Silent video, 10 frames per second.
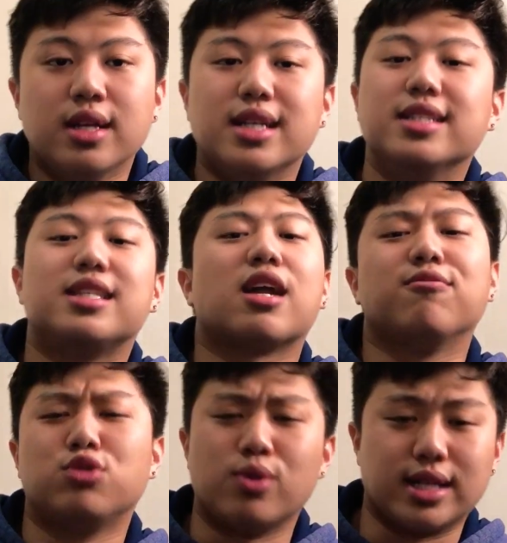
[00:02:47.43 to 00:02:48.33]
Instead
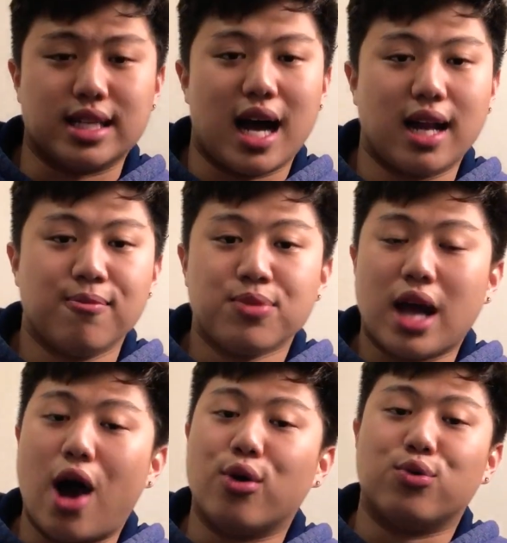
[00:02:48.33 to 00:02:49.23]
of doing that,
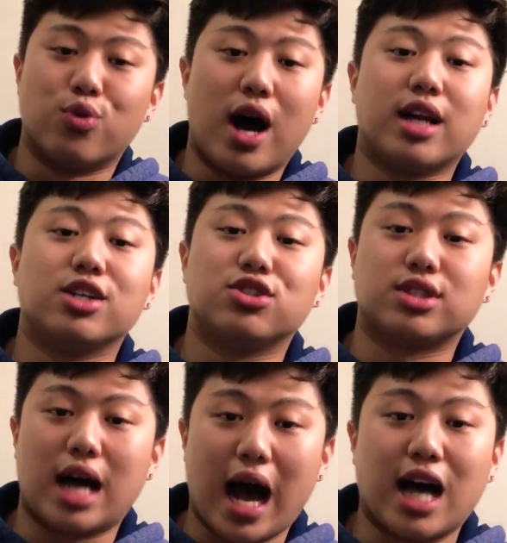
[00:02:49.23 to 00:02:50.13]
I would rather
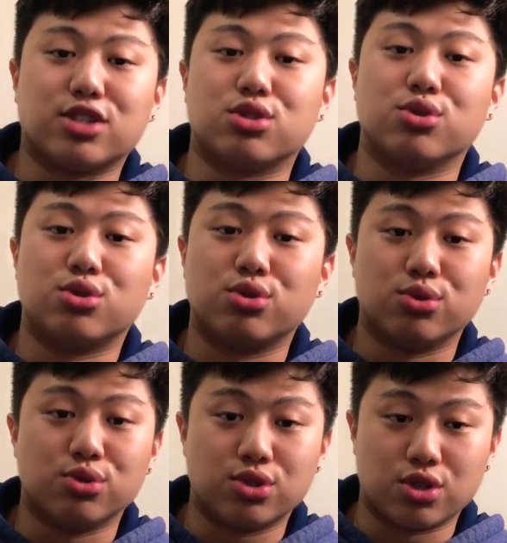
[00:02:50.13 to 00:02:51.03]
just ask you
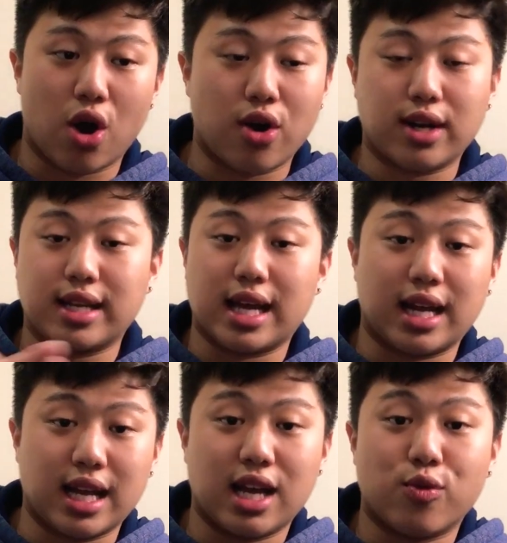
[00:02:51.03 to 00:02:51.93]
to start
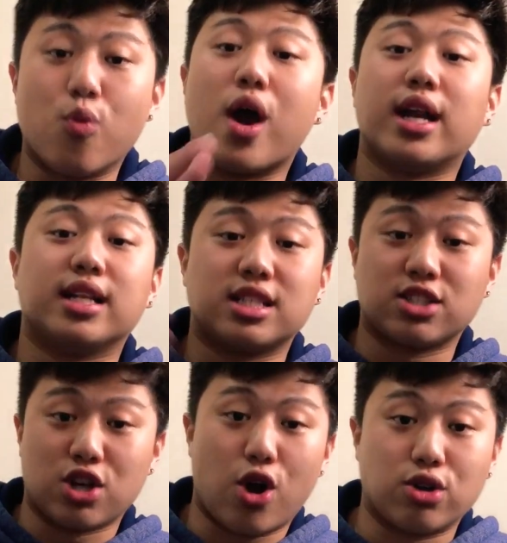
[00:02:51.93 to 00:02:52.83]
getting in when it
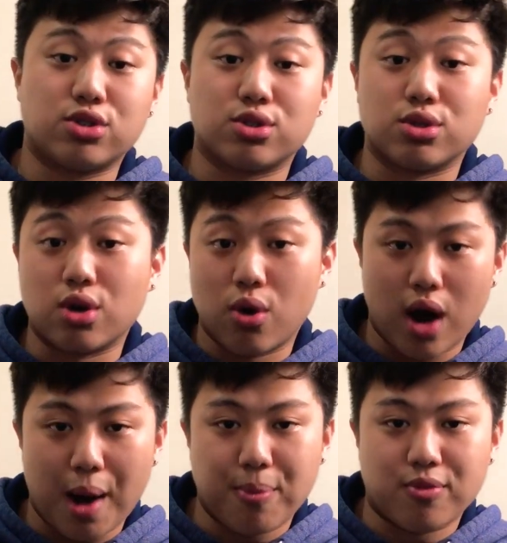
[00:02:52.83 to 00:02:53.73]
starts to go
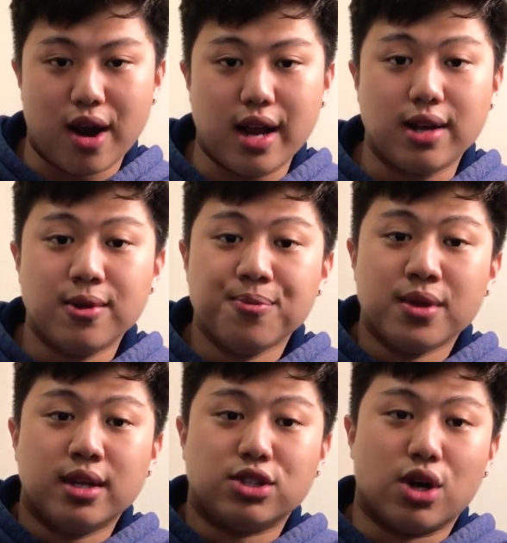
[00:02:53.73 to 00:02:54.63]
up, right?
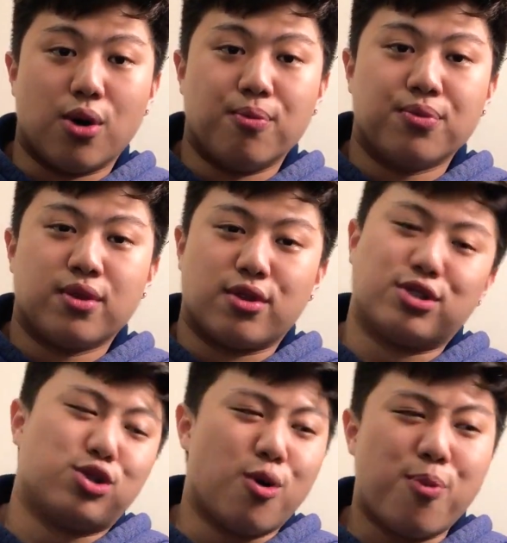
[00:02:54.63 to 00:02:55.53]
So
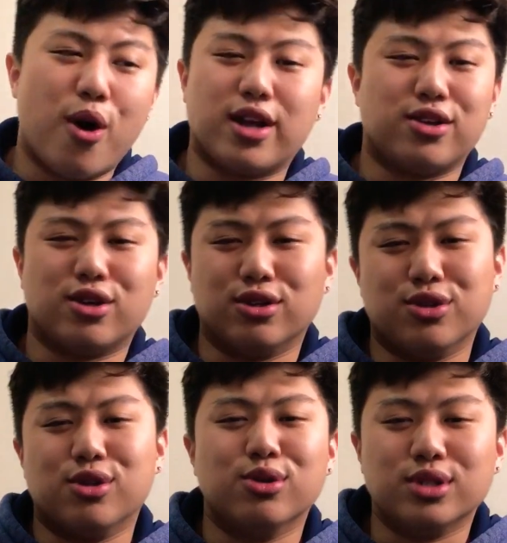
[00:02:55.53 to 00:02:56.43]
there's no point
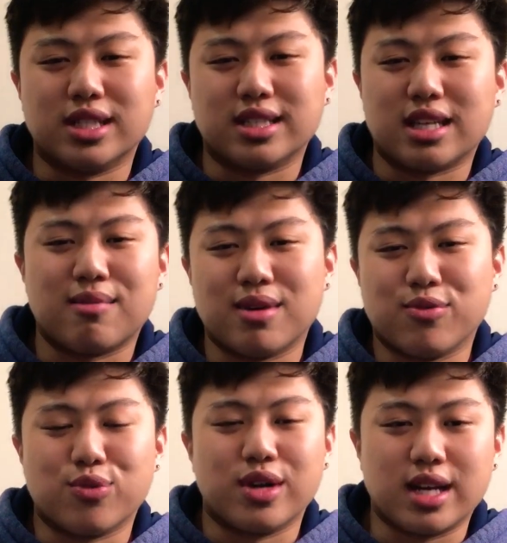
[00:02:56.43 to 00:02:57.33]
losing some
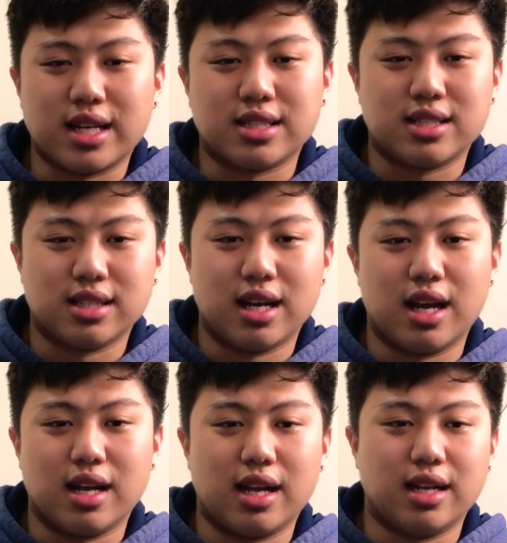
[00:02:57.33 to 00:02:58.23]
and winning,
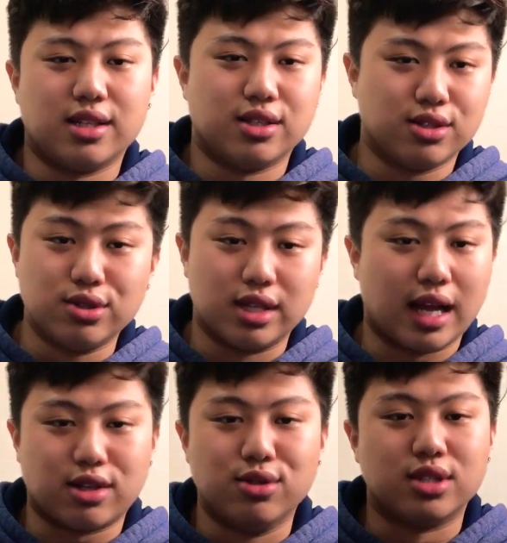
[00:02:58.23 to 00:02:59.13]

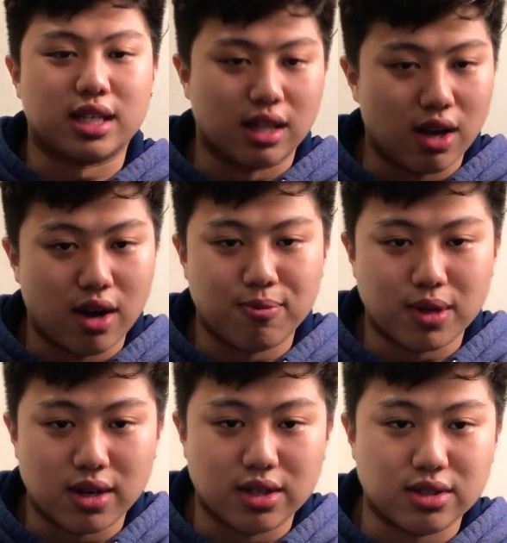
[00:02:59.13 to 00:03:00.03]
like losing a lot
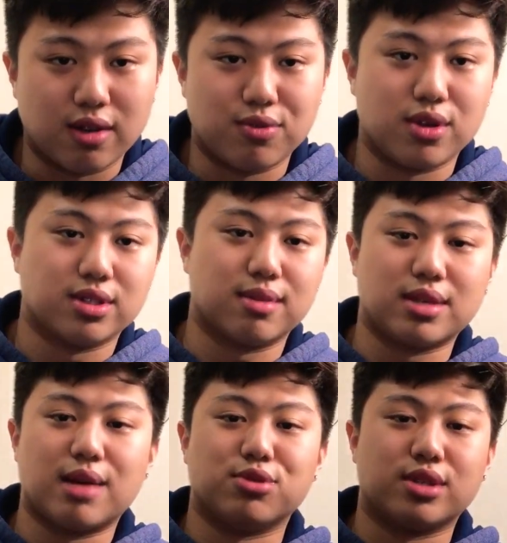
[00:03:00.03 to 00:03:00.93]
because of
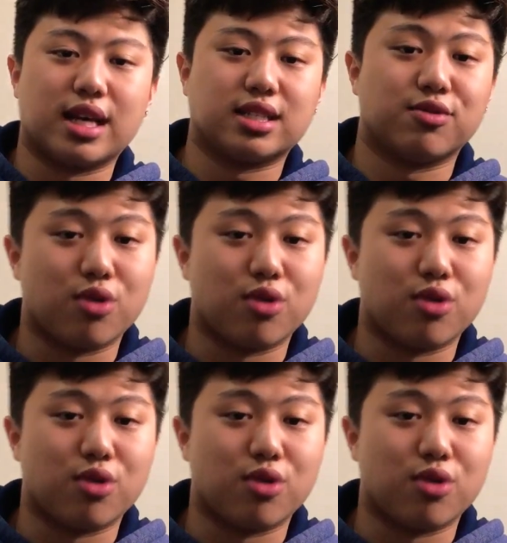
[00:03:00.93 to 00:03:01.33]
sometimes you guess it